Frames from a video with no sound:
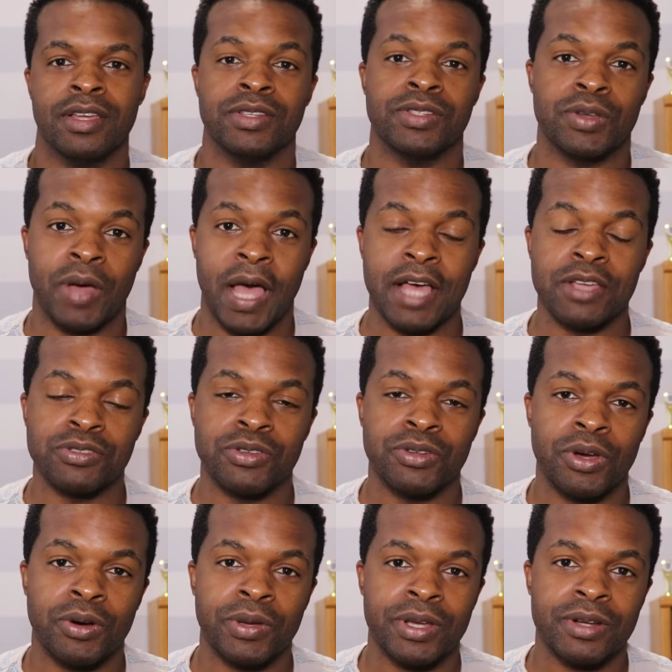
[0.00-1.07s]
So as you
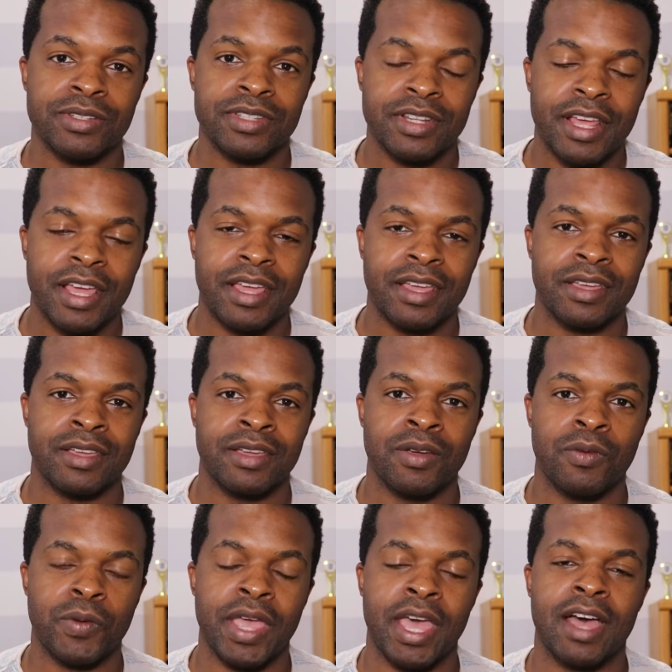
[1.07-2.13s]
know, here today,
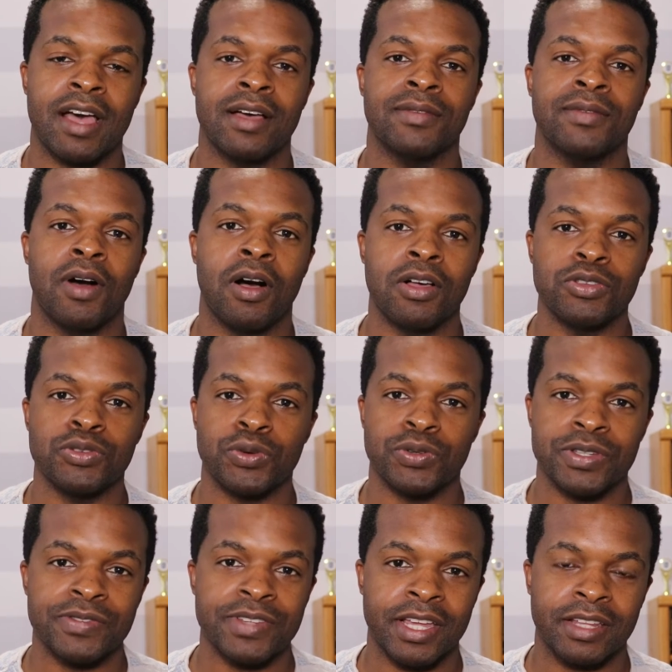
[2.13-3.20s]
we have all
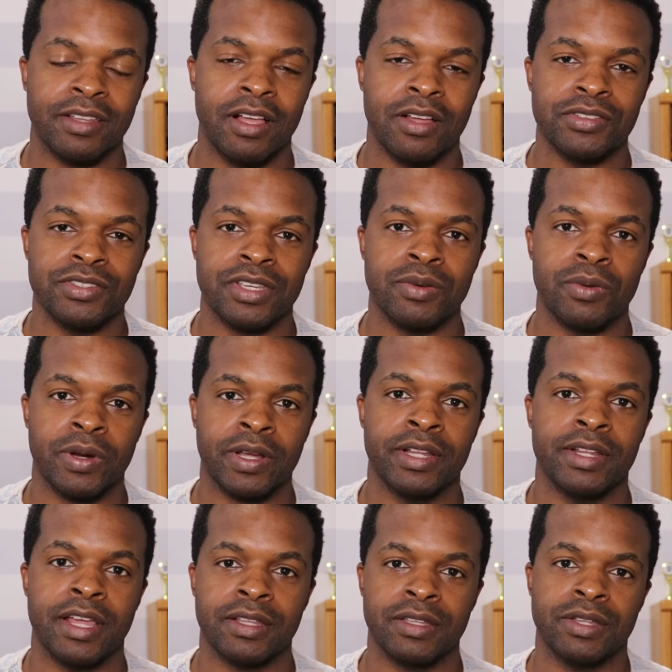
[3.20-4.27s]
sorts of technology. We're
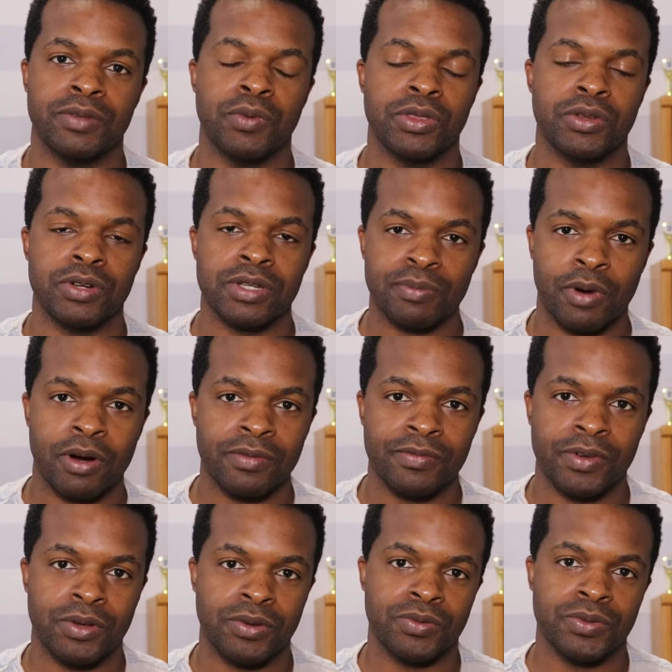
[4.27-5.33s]
connected with our
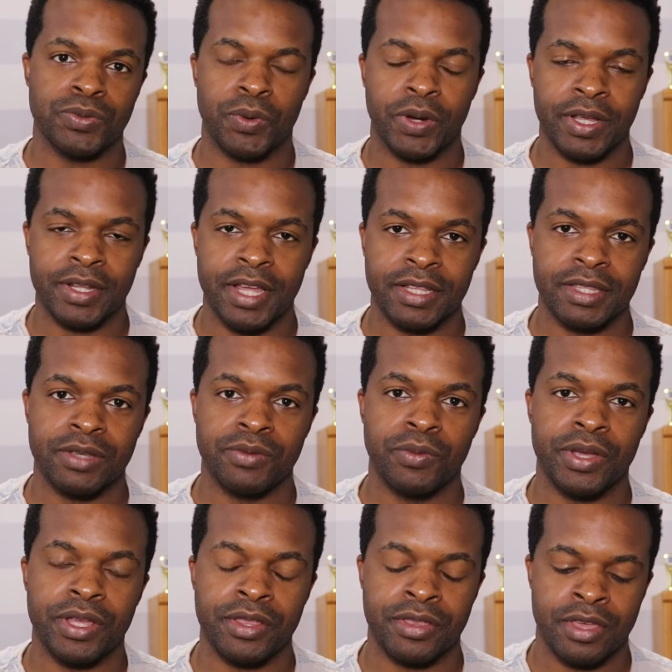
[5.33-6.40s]
smartphones, we're connected
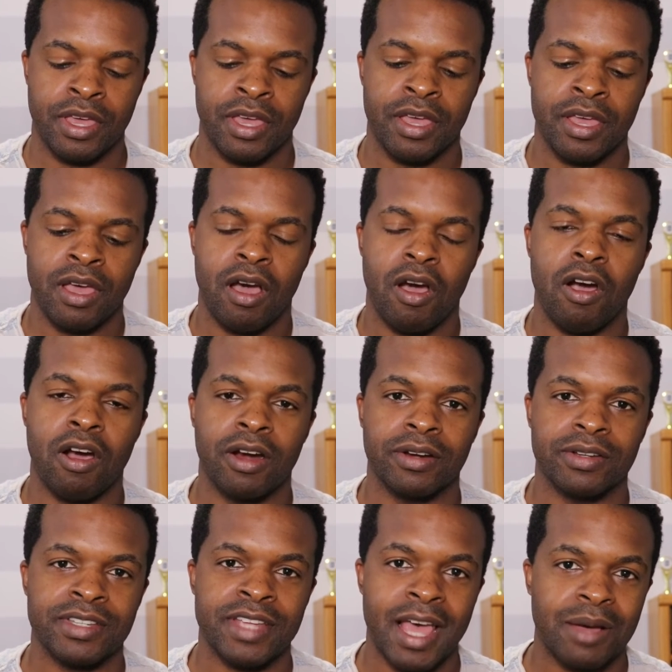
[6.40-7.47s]
with
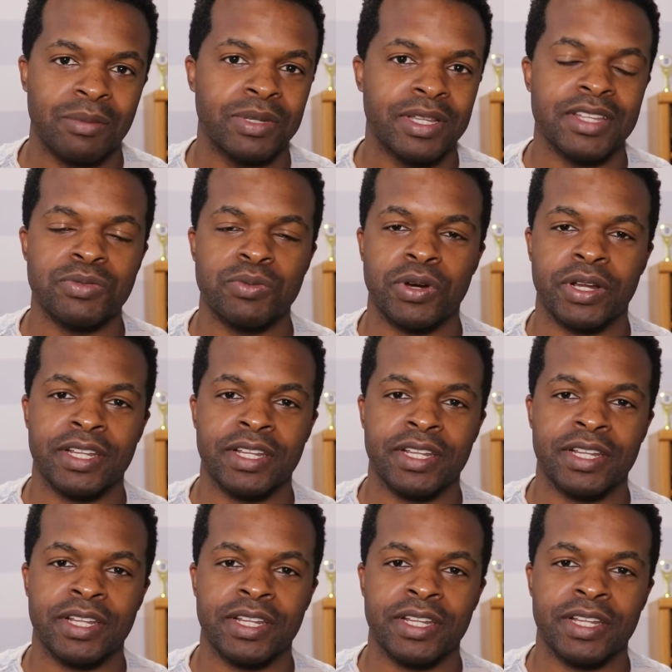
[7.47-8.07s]
our tablets, we're